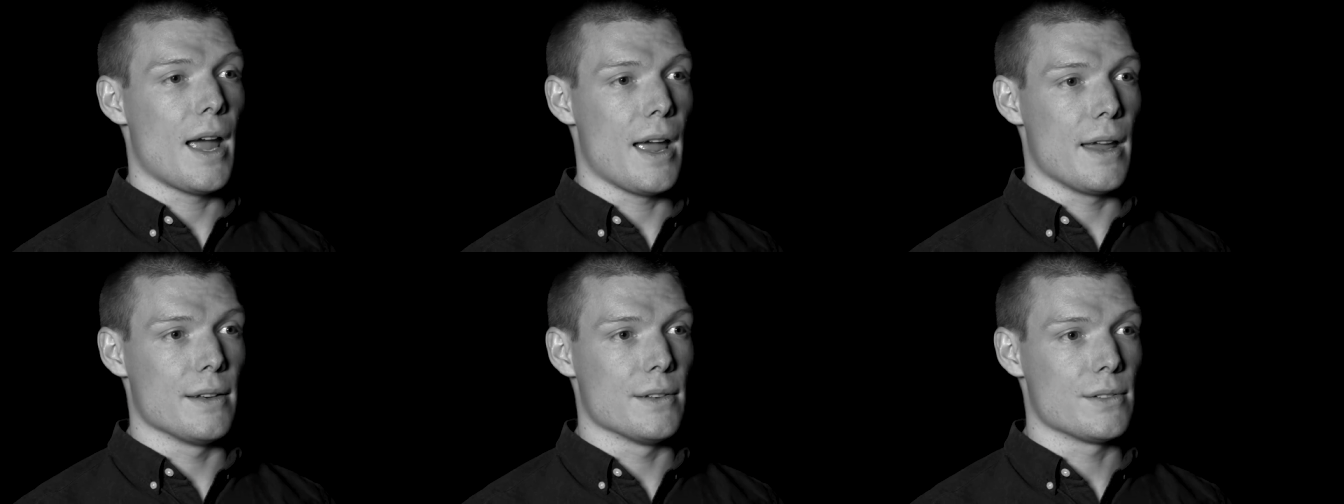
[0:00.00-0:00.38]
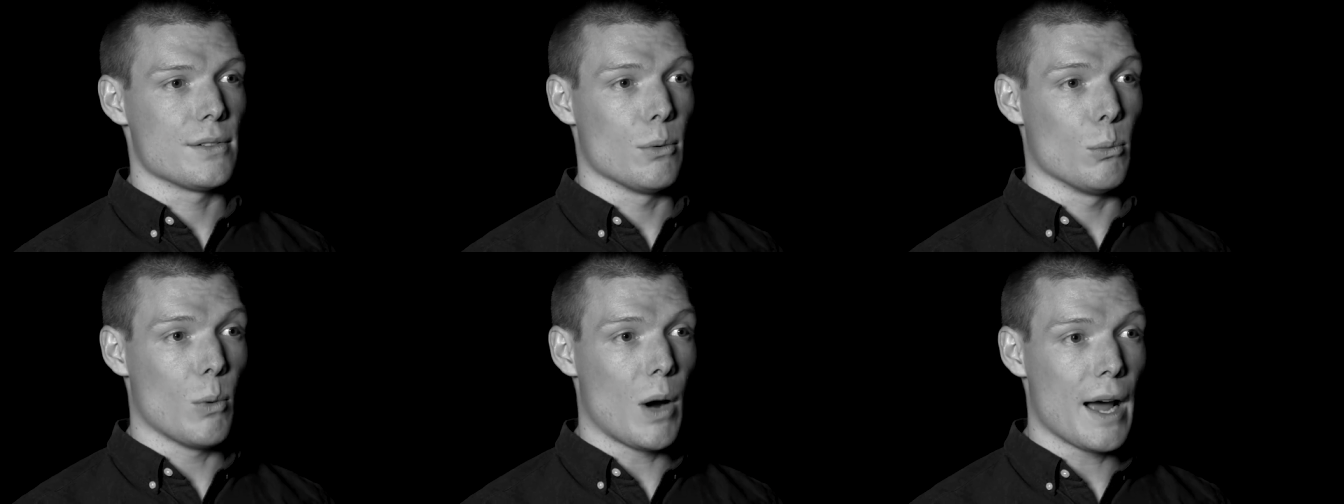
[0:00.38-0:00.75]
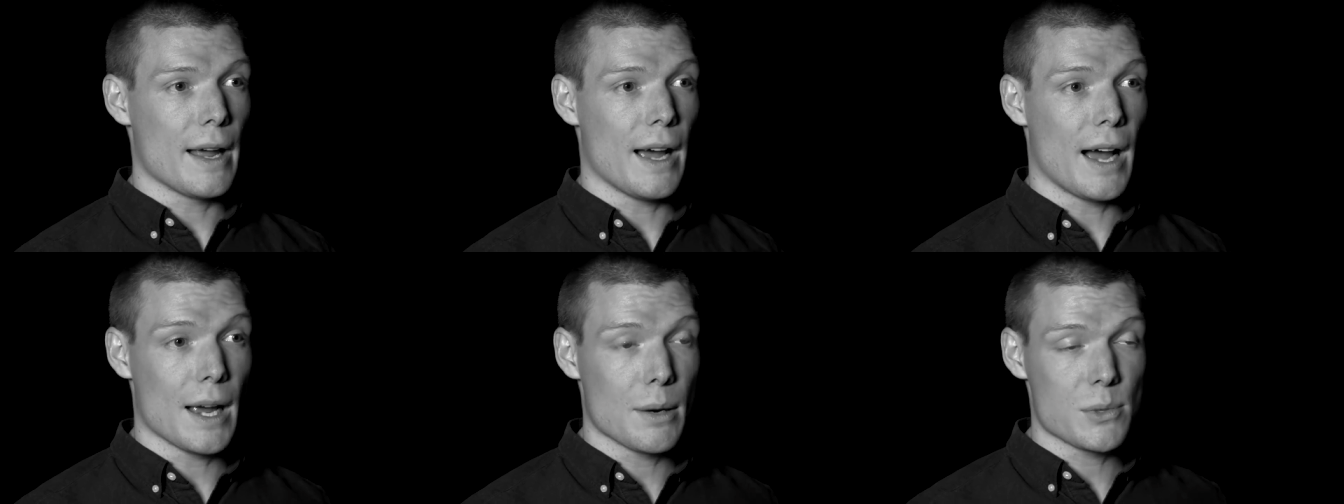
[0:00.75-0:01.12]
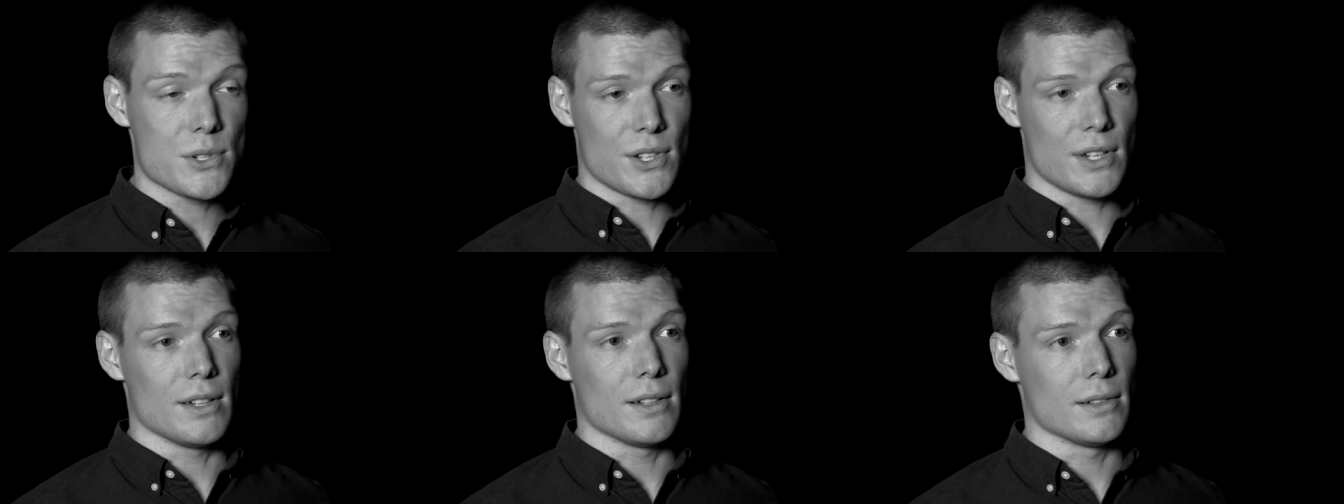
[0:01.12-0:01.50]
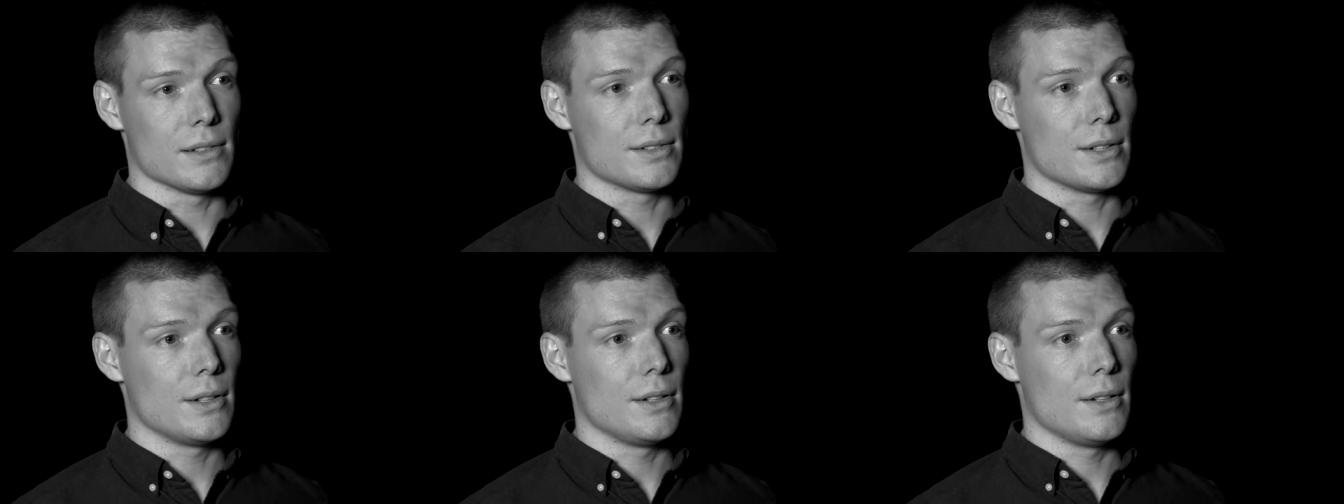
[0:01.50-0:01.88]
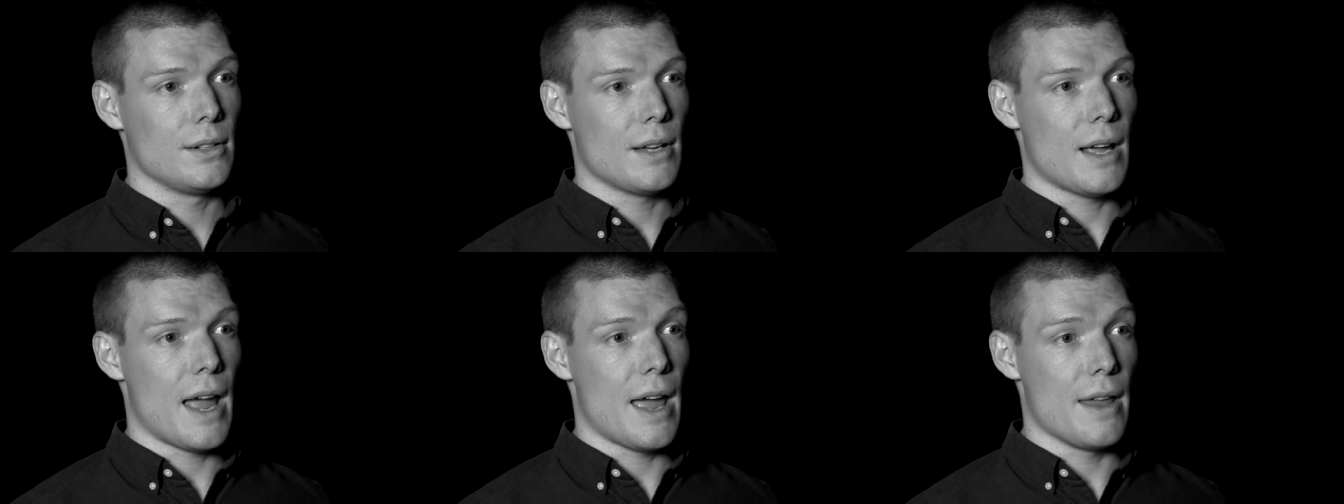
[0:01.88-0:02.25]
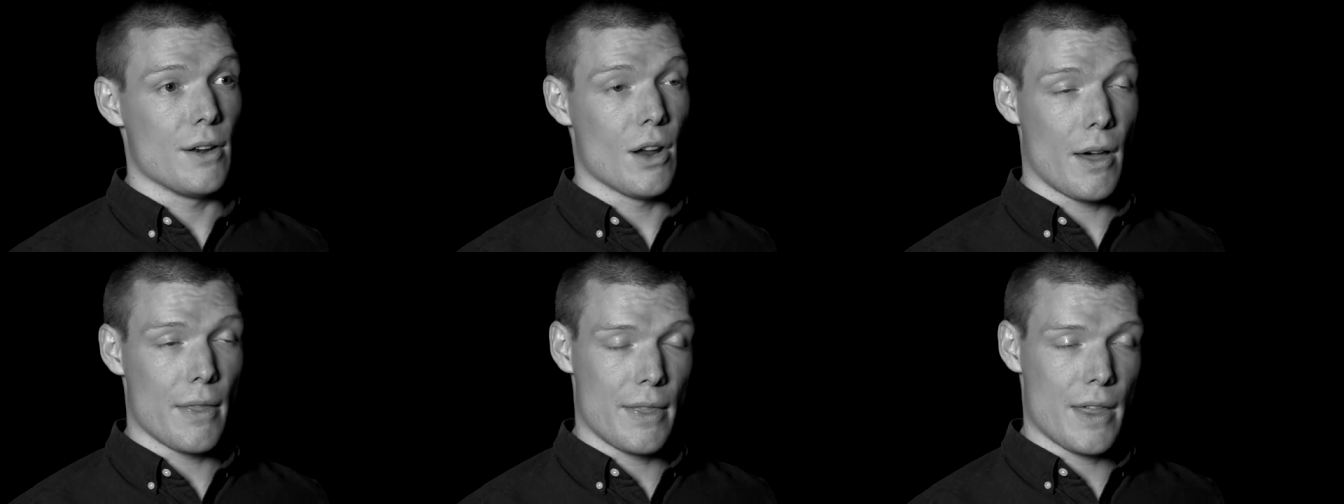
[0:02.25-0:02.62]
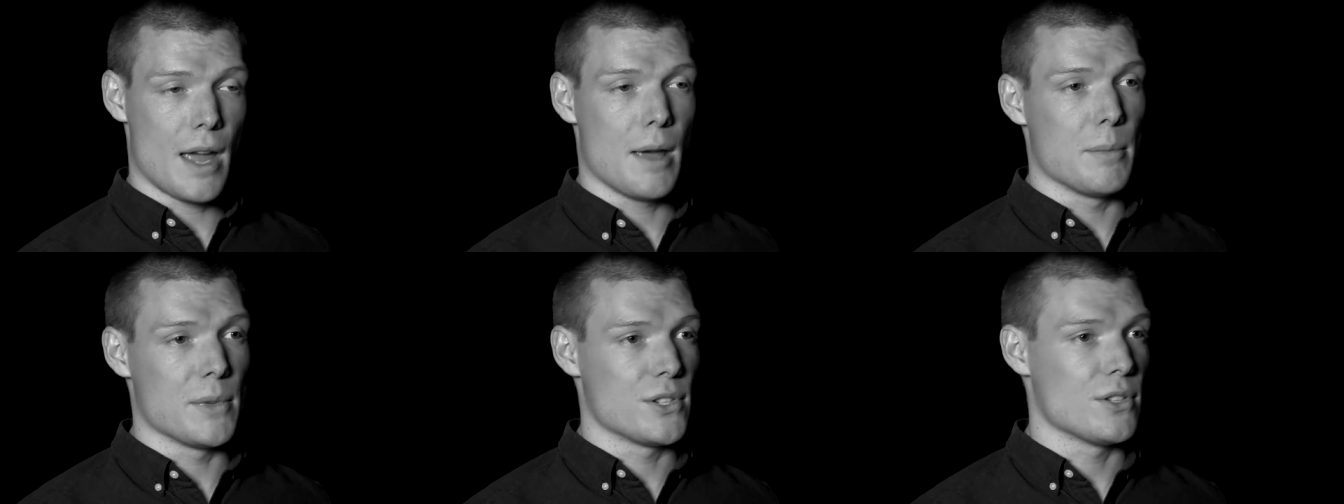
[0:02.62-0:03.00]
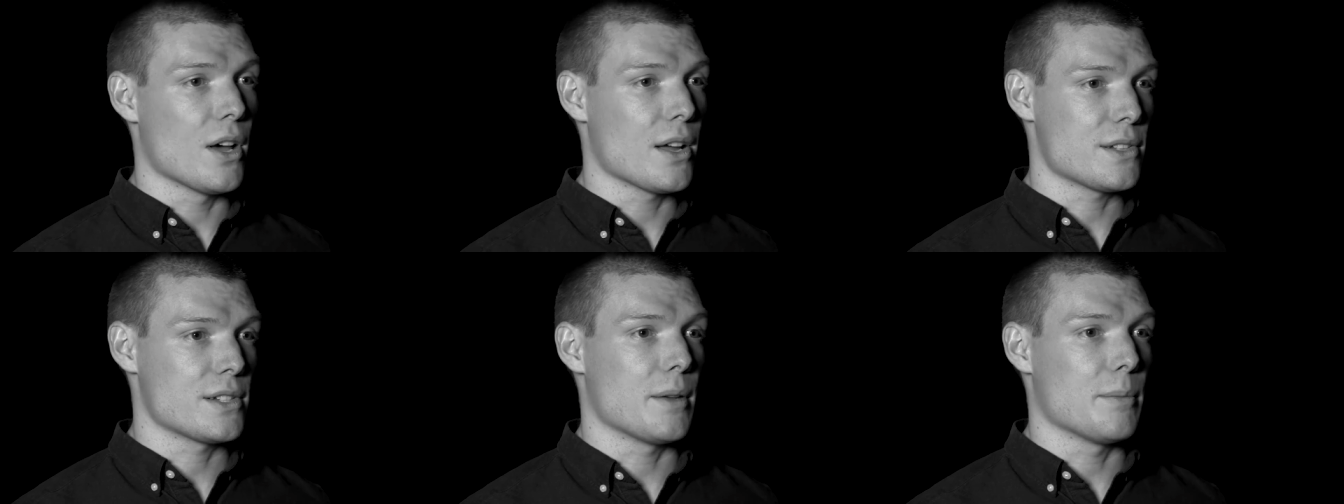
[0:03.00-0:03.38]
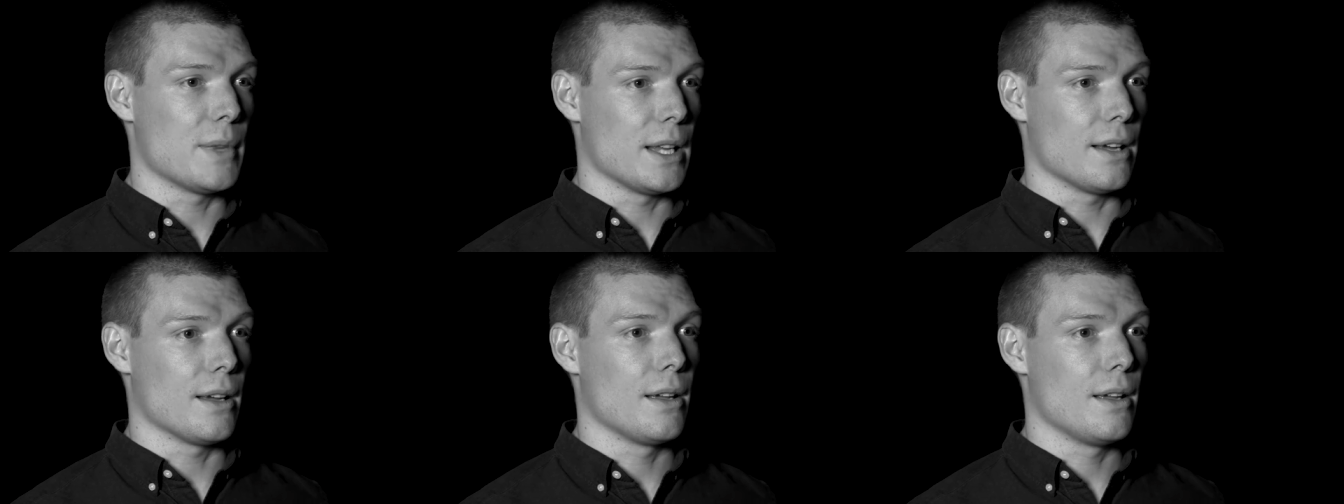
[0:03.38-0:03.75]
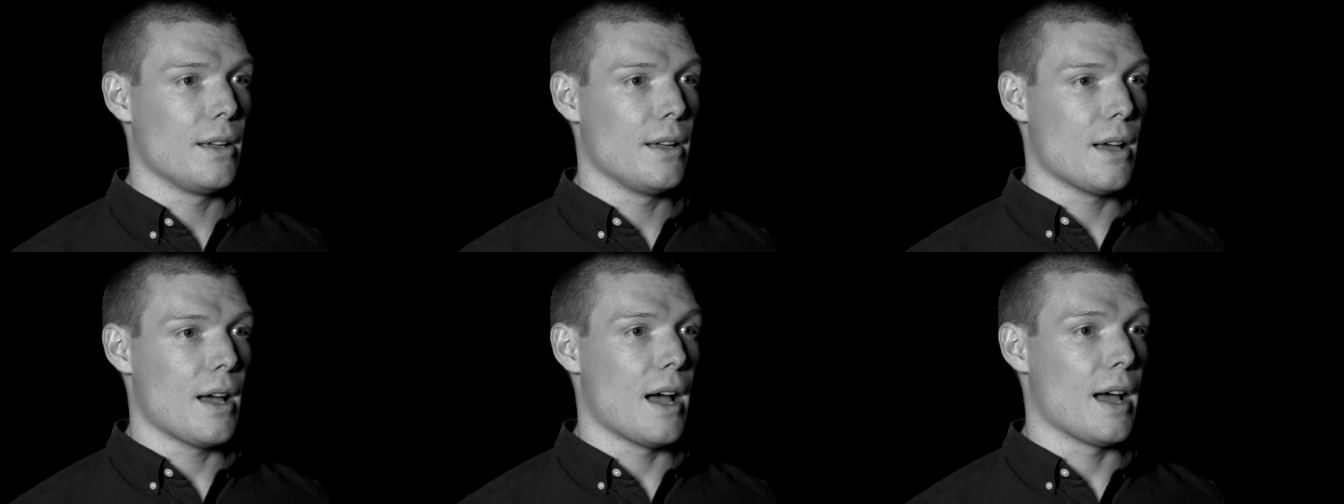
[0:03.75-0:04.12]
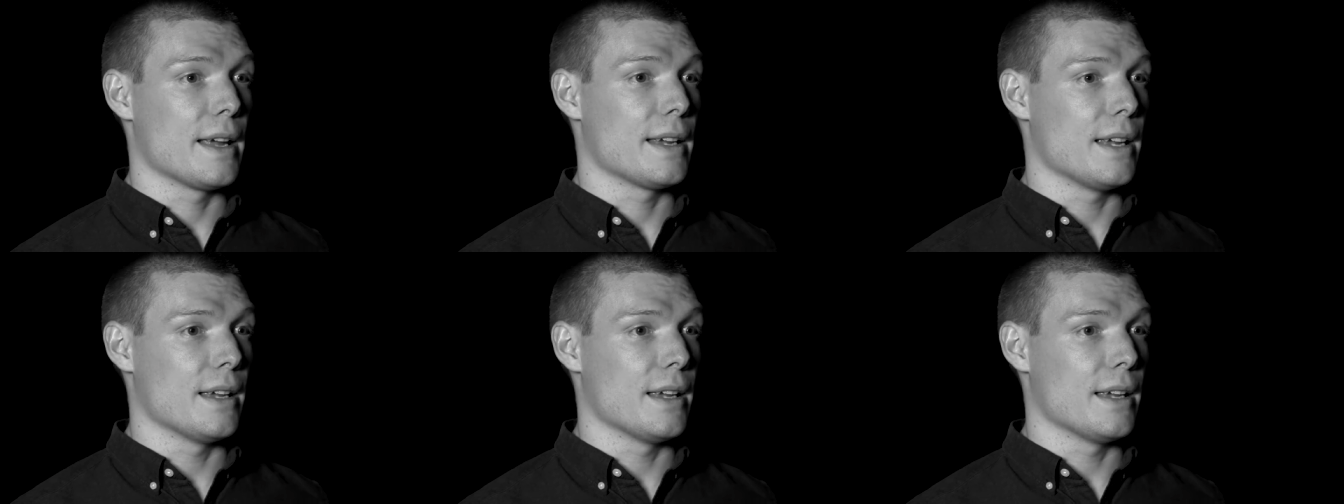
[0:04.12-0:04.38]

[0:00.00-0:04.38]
And why I was healed and not them is not something I